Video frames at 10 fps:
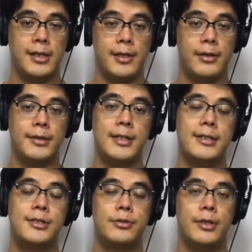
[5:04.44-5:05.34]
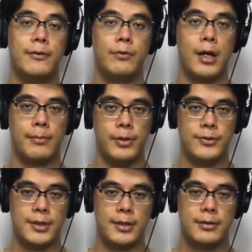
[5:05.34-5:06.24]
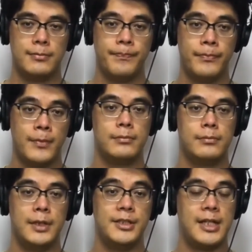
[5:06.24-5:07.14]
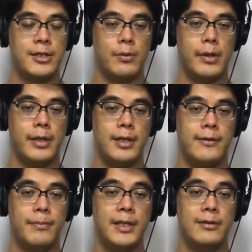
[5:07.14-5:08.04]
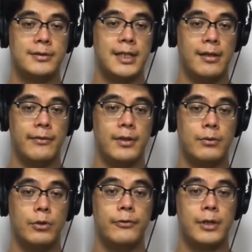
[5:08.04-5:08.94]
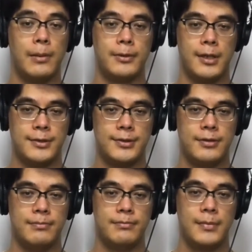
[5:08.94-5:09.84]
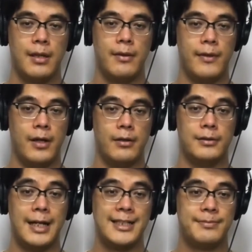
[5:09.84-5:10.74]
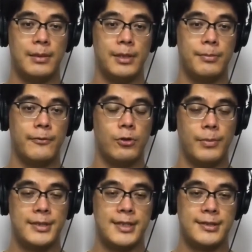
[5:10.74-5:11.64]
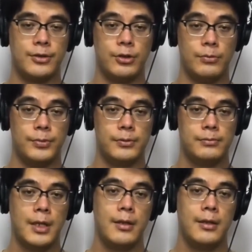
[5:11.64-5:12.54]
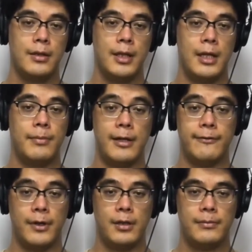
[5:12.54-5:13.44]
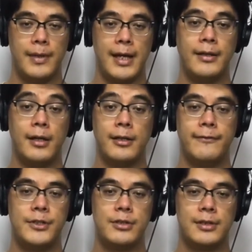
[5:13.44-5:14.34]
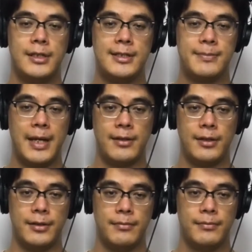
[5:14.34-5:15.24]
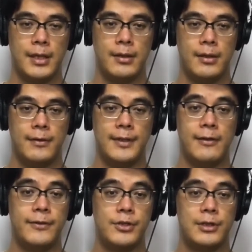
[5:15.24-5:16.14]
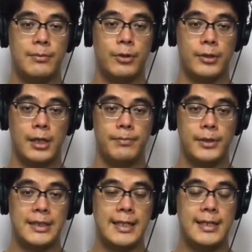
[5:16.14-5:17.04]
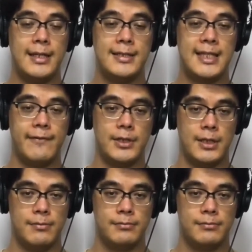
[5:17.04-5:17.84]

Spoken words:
year in the history of rock music. In January, the Beatles held the rooftop concert, their last public performance as a group, and by fall had unofficially disbanded. They officially broke up in 1970.